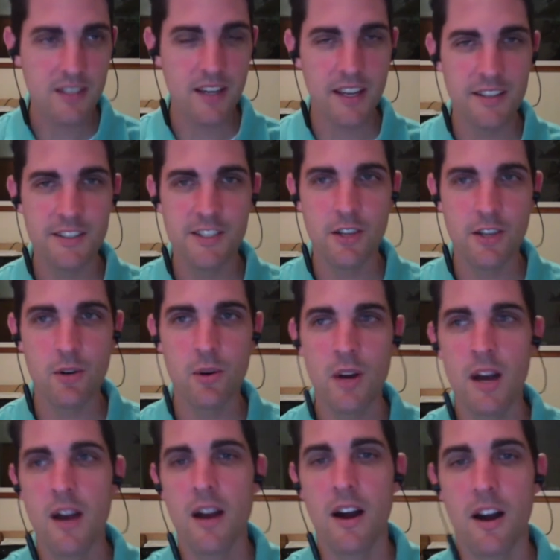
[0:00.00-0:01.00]
And so
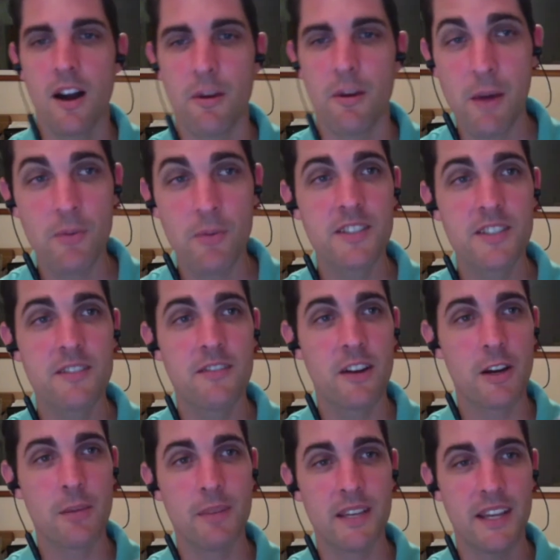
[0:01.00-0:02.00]
that was the
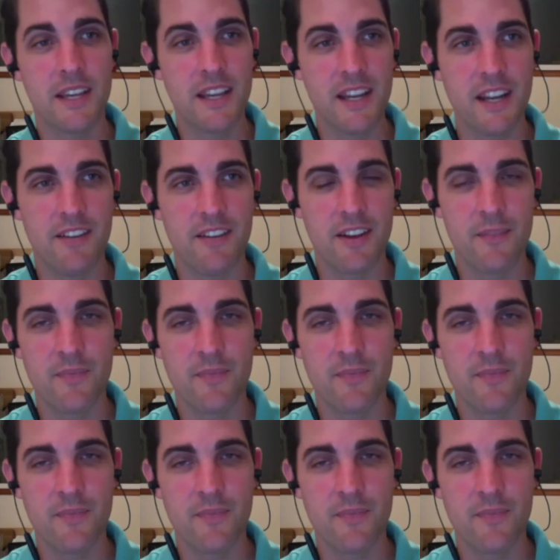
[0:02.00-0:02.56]
very beginning of it.